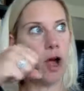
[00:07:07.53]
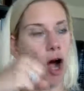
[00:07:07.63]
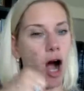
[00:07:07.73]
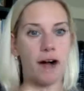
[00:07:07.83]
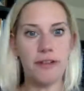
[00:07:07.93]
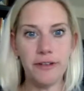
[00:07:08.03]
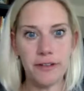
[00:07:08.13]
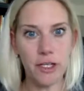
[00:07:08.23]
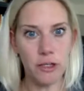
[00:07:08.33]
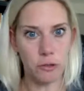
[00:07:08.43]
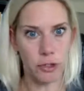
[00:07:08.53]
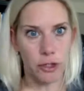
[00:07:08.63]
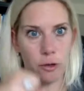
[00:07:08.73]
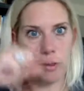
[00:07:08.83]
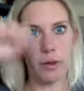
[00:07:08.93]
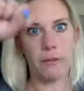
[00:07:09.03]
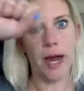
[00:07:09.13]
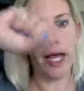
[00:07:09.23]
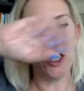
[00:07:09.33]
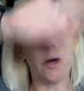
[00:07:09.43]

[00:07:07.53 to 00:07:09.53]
off of YouTube, right?